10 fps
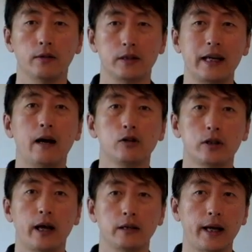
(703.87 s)
the
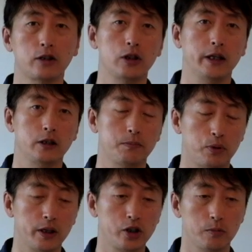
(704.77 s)
downside actually is
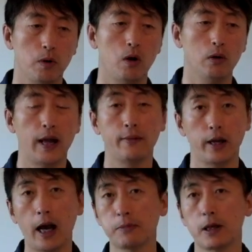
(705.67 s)
pretty small, and
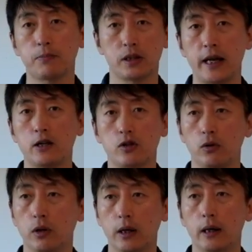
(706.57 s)
the upside
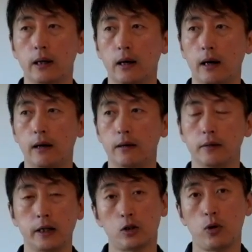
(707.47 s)
potential
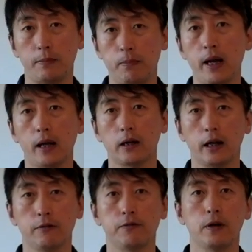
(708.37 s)
is quite big
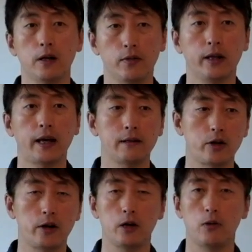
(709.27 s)
if they can
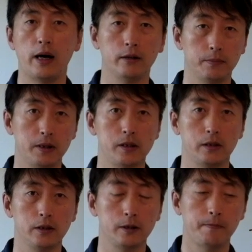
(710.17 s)
turn around the
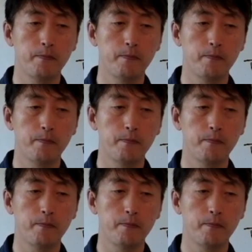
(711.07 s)
business.